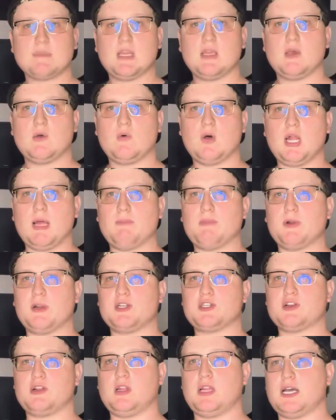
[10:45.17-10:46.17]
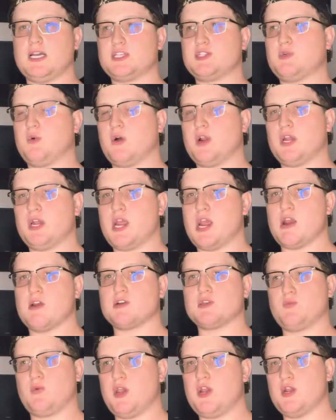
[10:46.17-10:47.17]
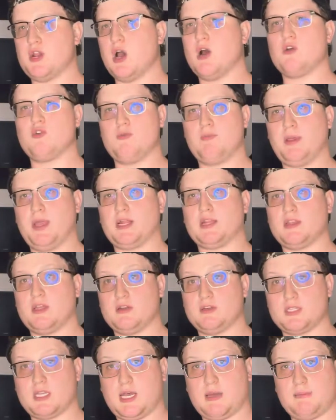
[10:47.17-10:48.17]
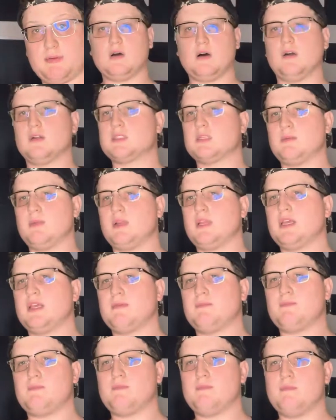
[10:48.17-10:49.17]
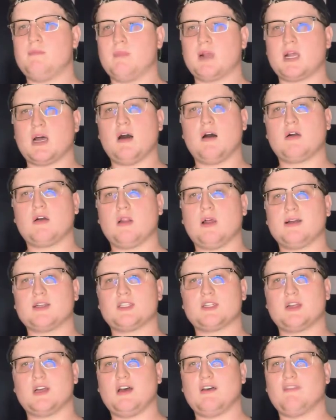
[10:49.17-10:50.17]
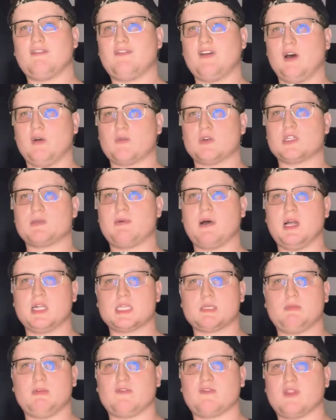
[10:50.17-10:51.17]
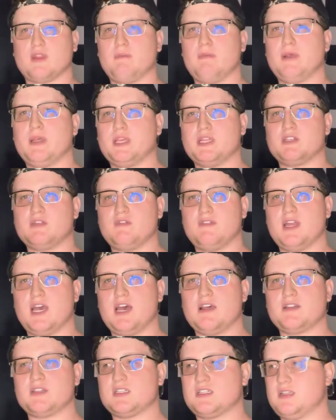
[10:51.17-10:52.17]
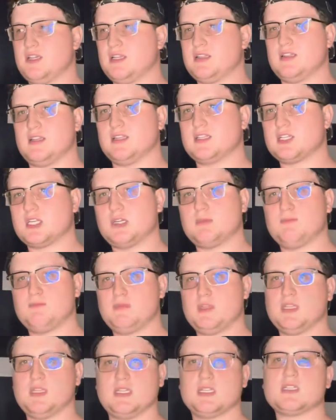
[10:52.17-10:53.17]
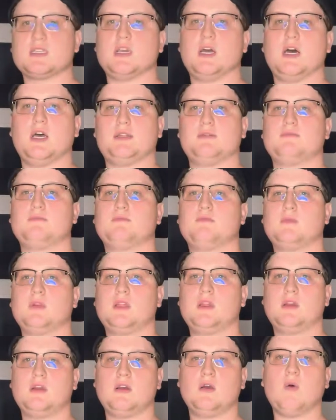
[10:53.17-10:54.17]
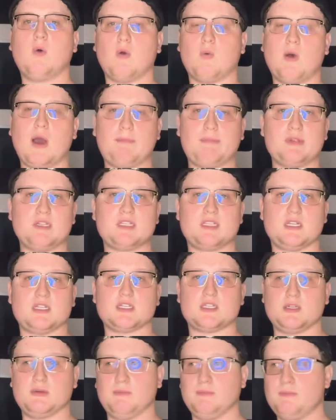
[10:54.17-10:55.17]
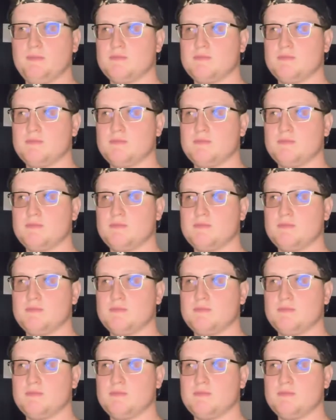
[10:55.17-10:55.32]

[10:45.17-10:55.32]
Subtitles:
Well, I'm pretty sure the last 20 years, we know who picked those up. Ultimately, Mikhail Kalashnikov felt responsible for the millions of deaths that this gun or weapon system